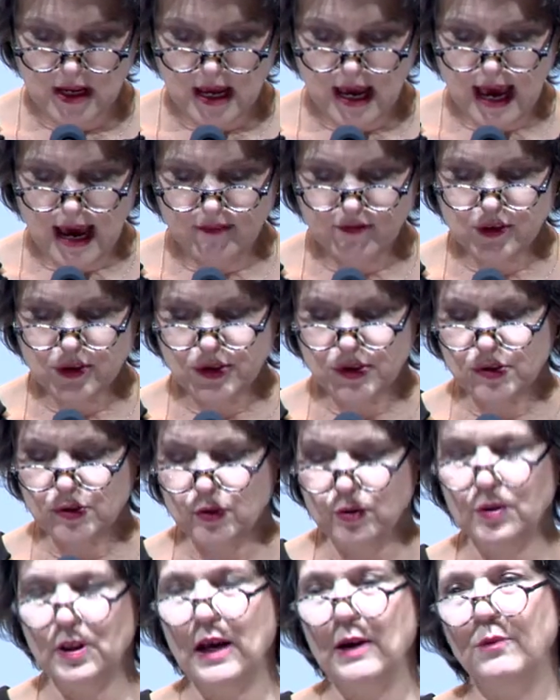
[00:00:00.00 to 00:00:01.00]
After
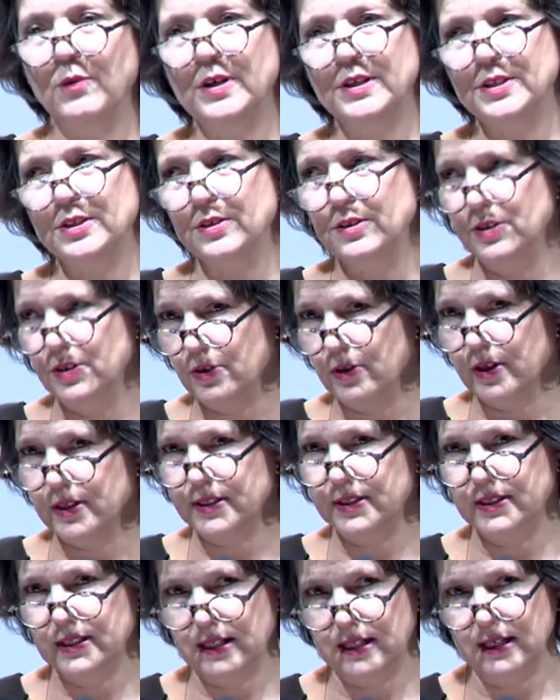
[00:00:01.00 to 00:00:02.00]
school, I went to New York
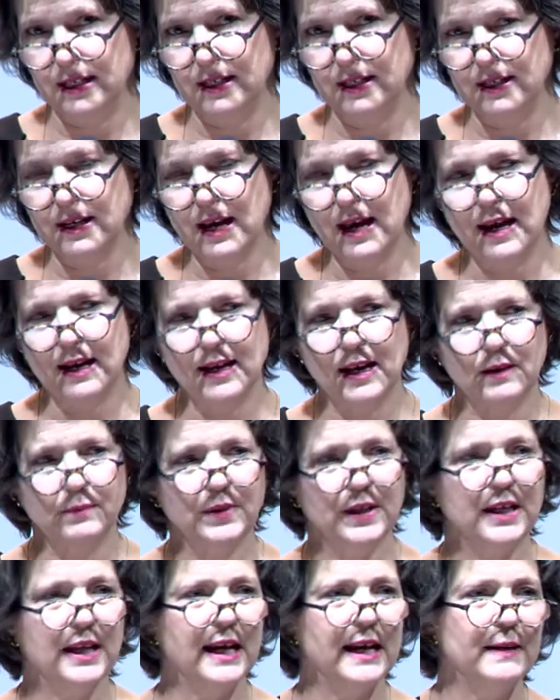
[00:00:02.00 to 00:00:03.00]
City, and I
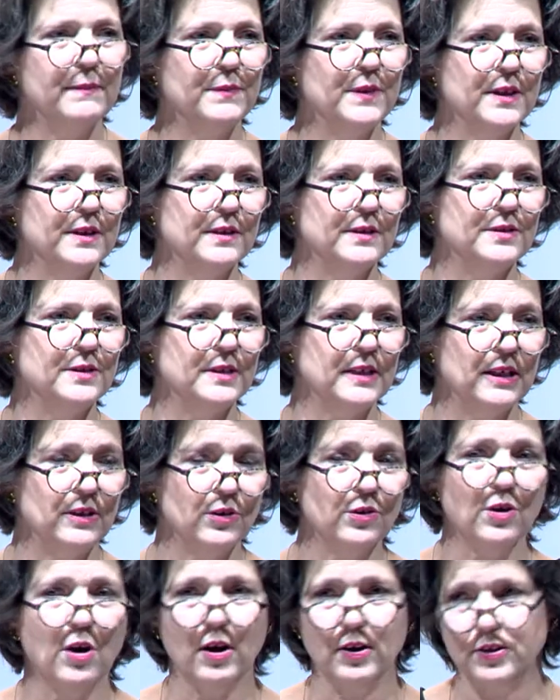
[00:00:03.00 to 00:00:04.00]
became the
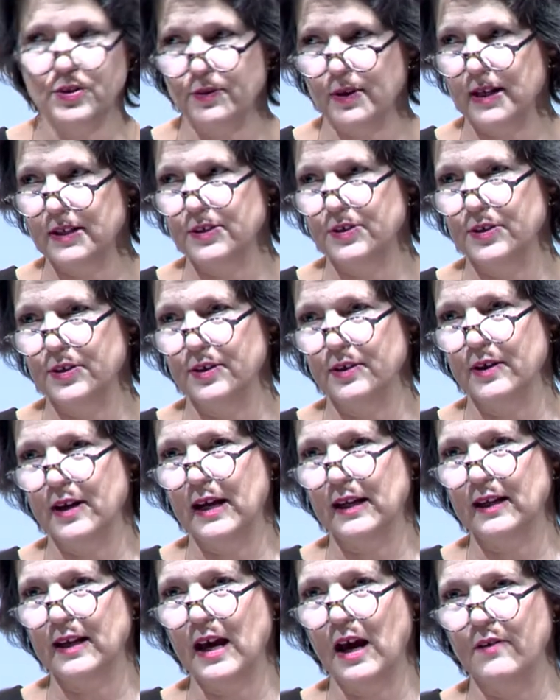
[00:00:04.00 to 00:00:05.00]
senior art director
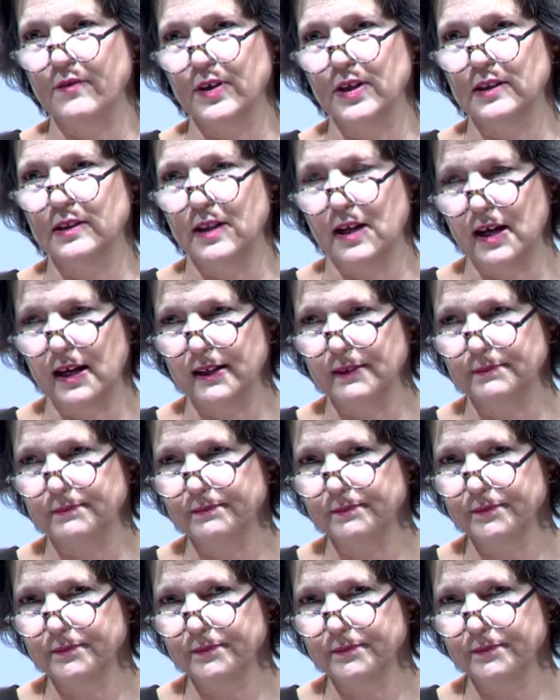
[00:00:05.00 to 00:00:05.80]
at Calvin Klein.